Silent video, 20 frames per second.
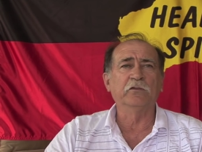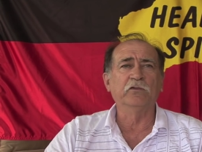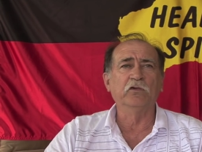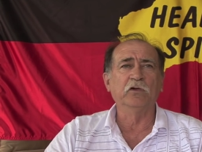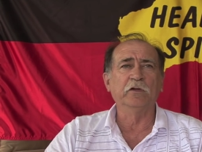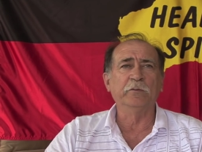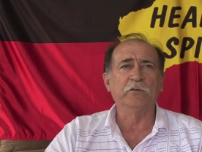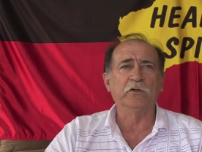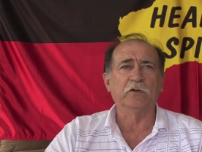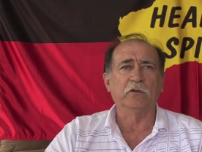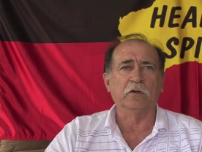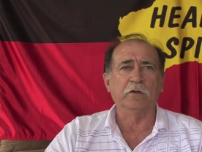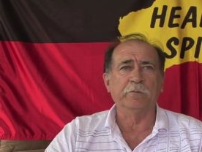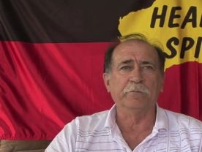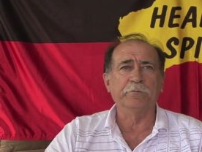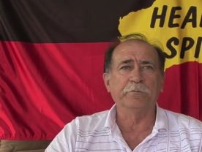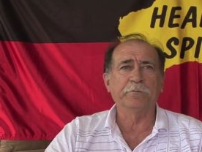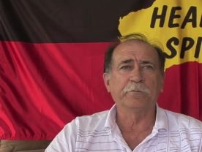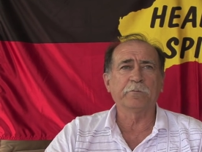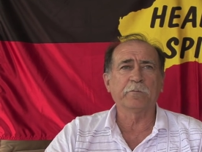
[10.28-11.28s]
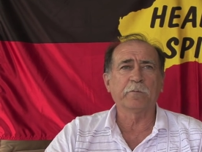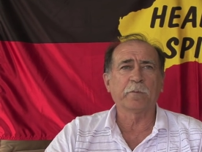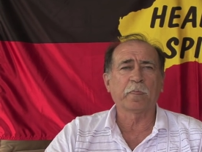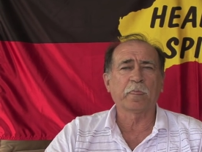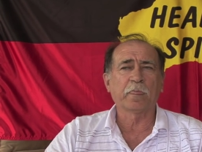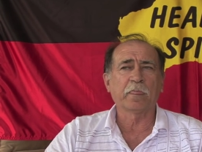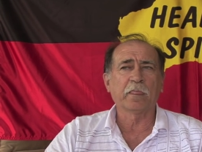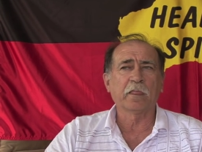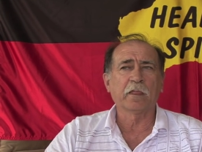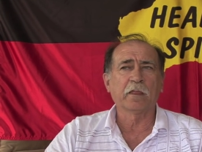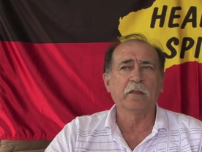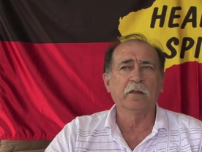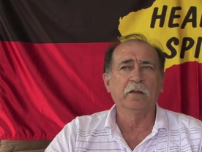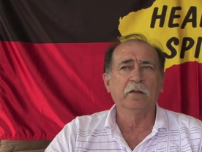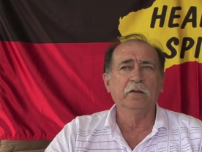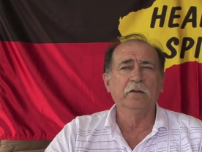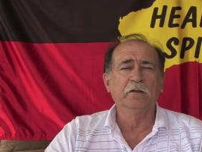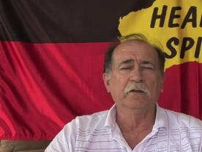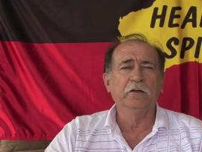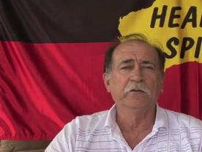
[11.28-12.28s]
the dream time.
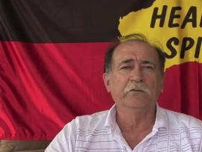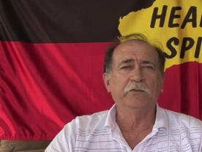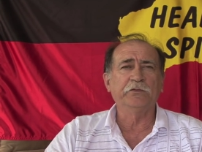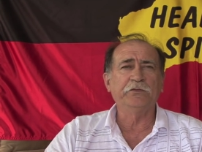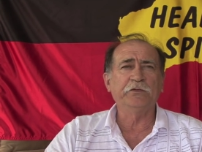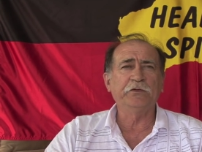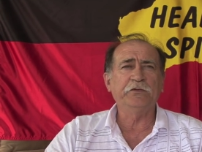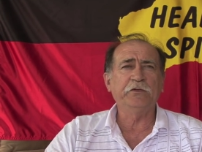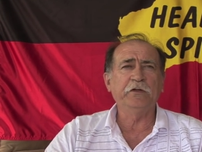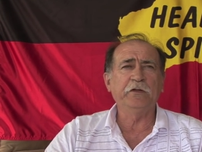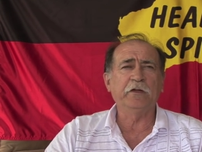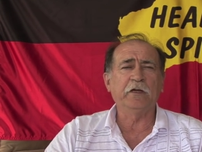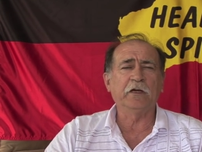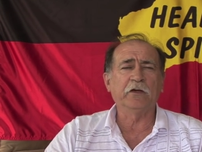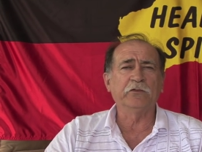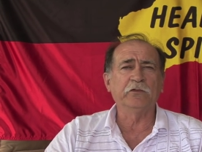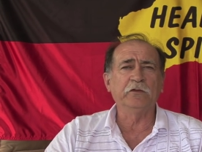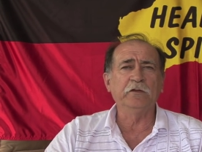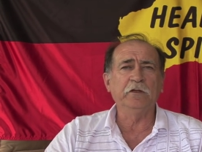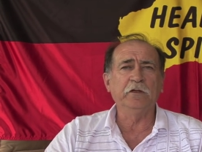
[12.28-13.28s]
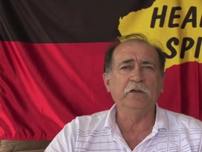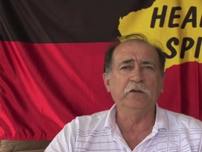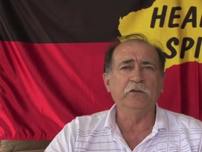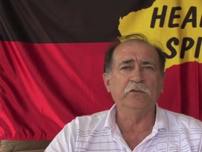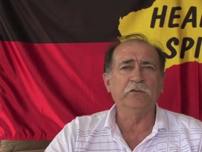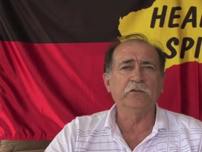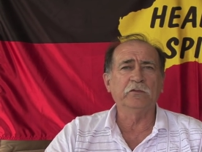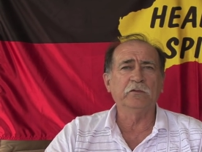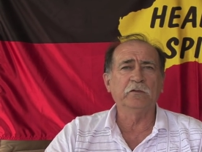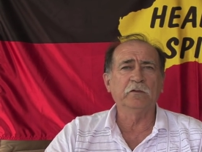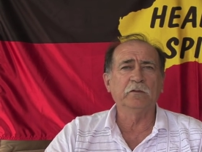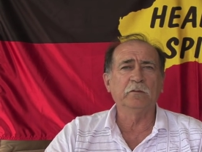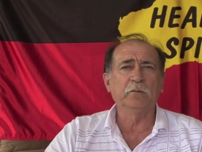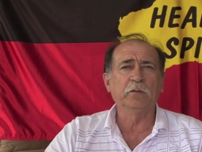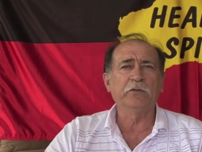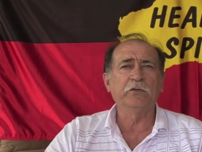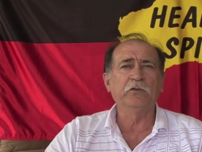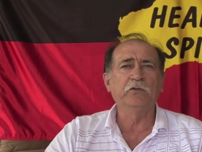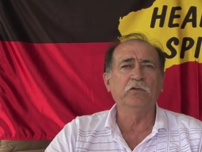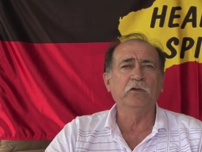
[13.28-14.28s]
For 60,000 years,
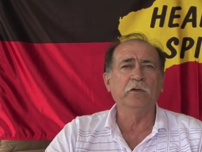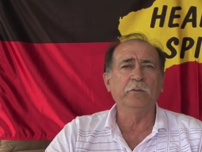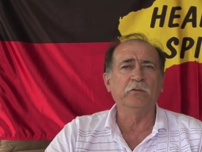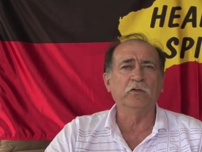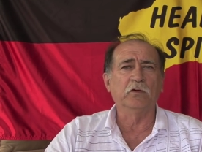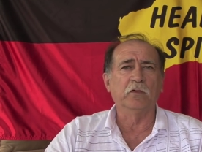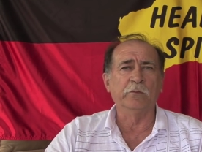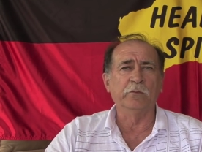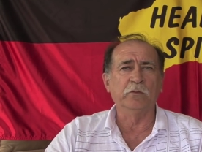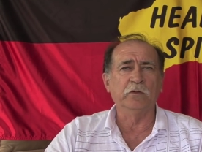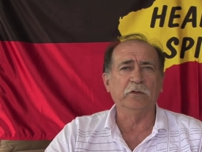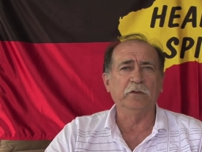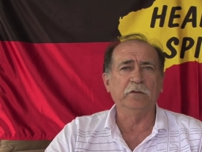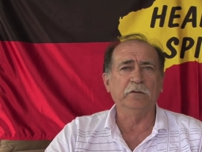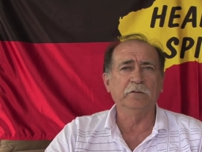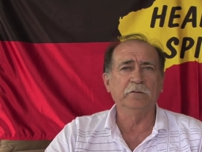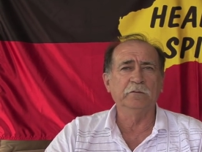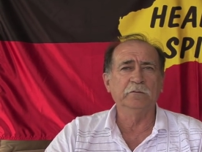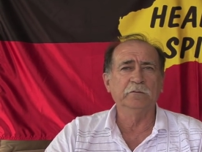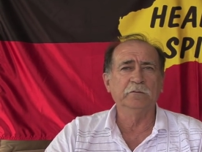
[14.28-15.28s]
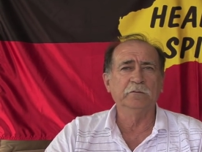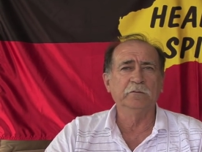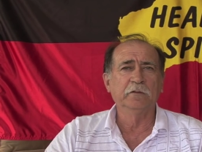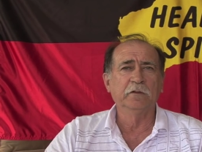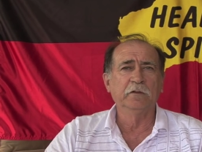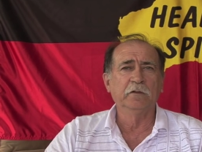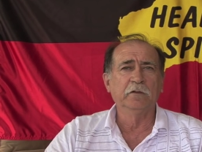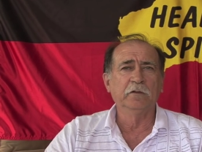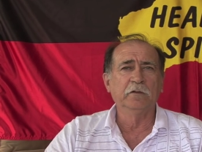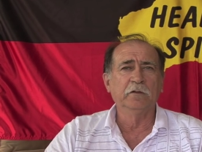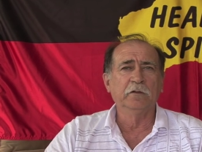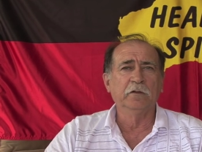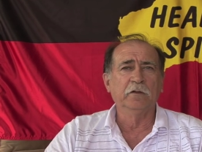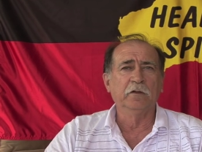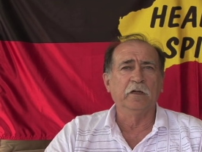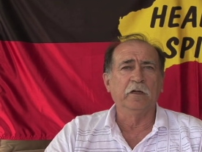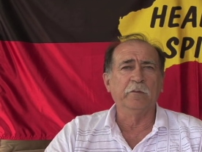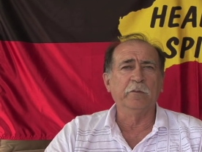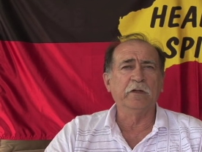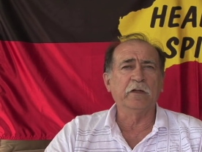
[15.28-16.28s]
what did dream time mean?
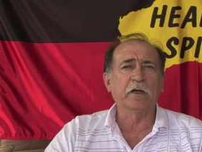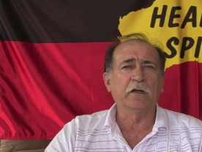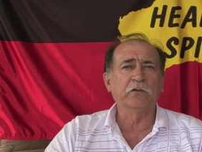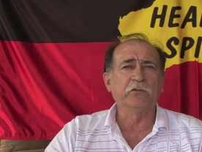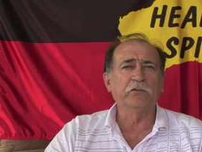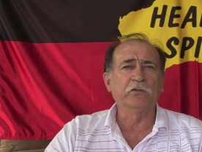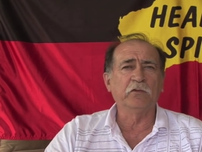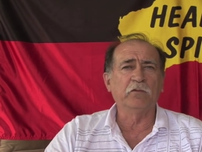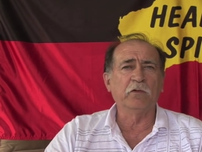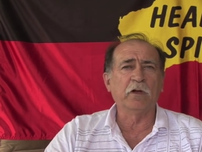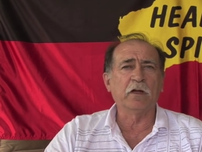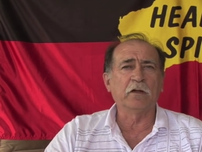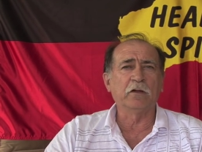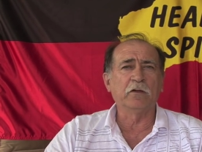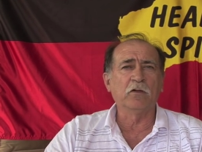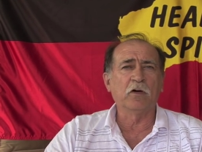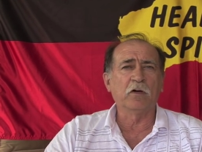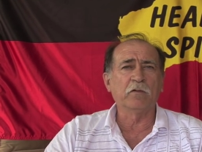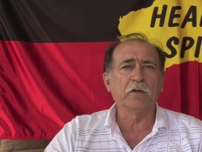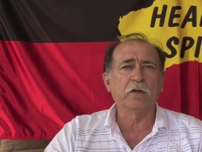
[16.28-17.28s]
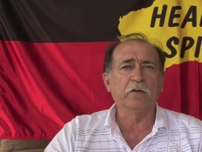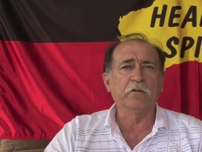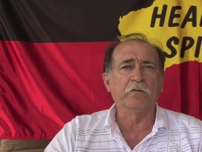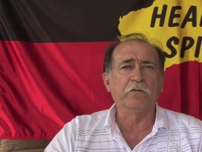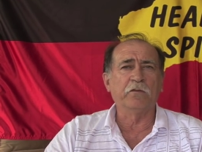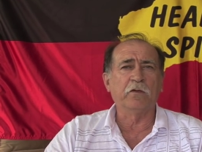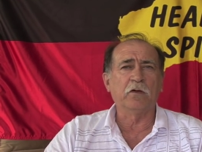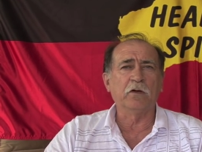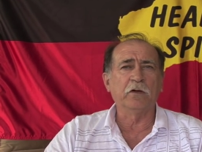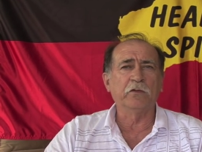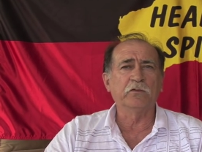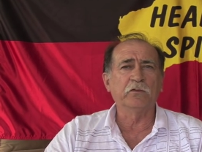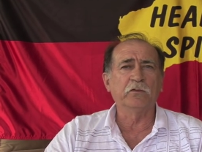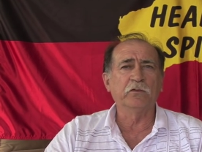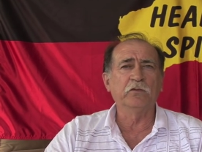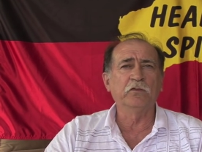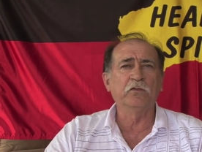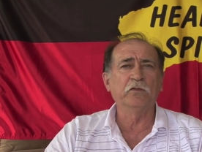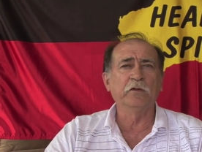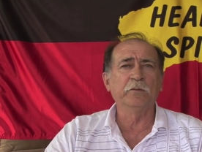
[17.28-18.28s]
It meant they could sit around at night around the fire and
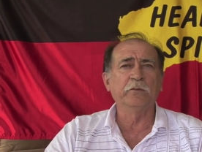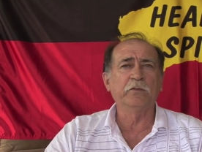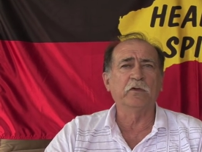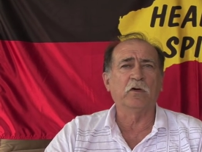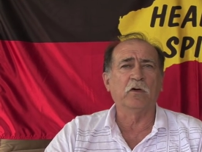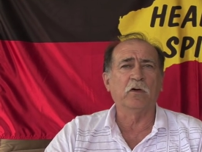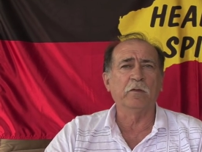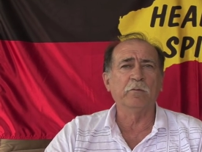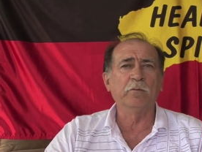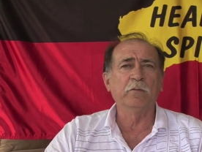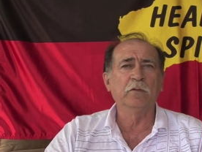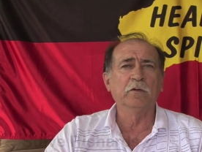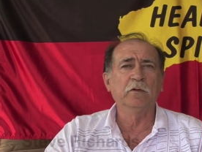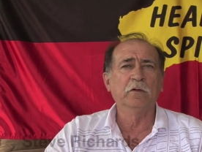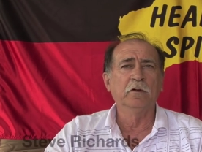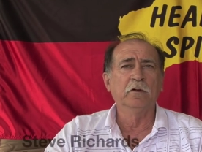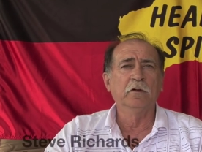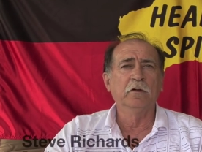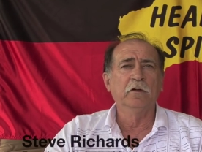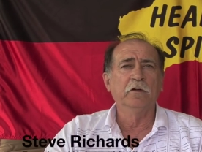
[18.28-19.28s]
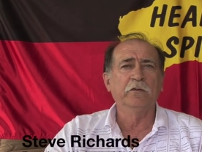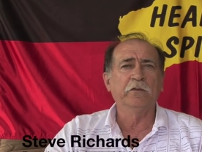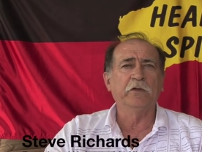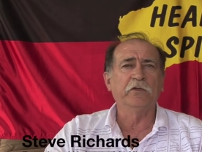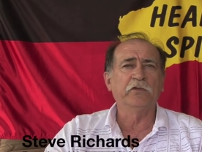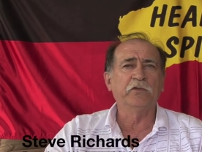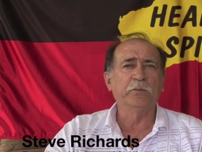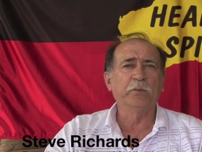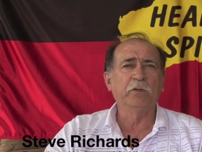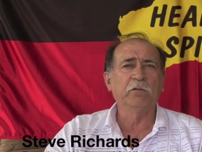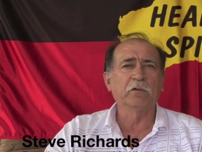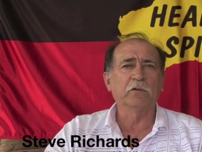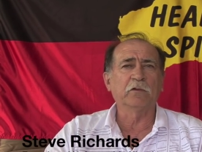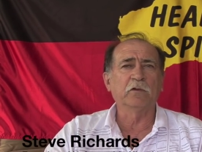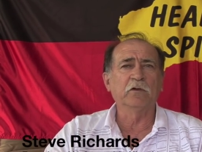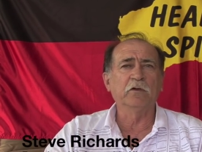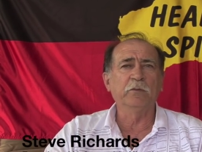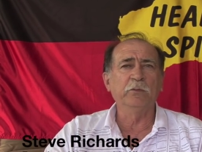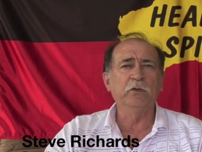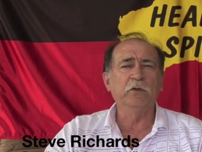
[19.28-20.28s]
through the dream time, their spirit
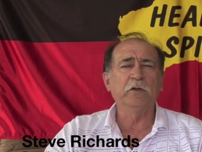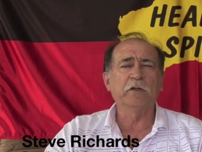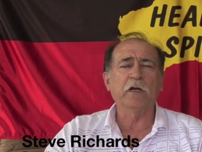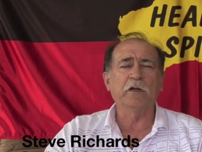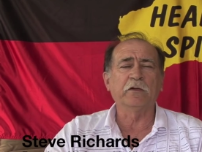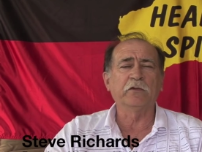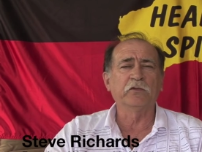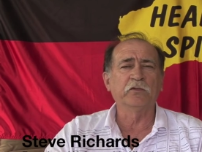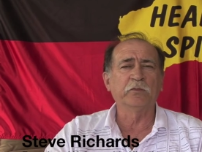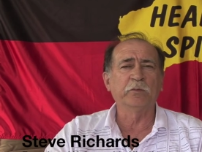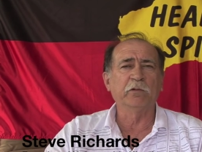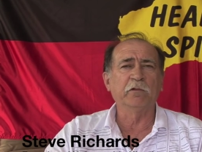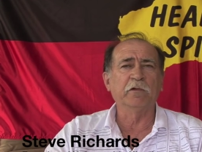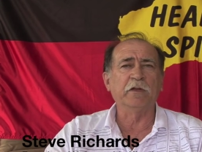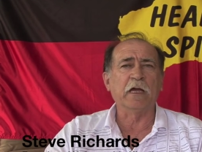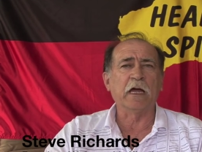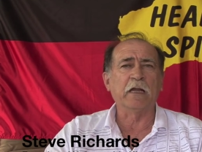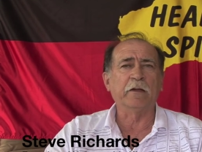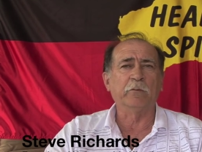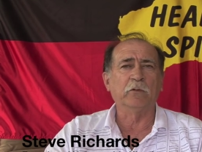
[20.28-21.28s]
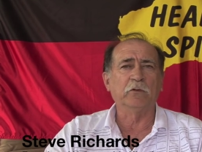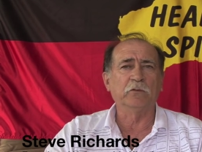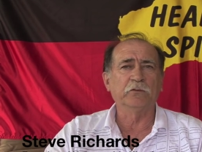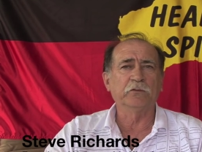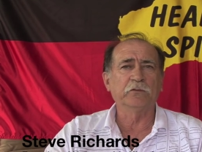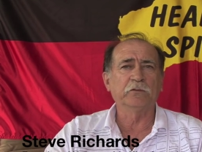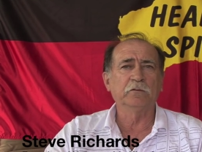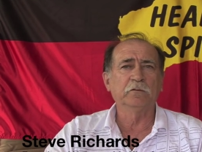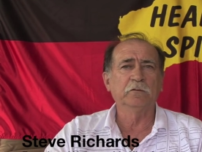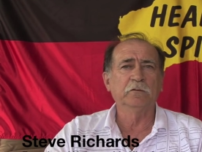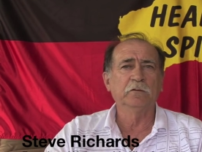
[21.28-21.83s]
could communicate to the spirit of the animals,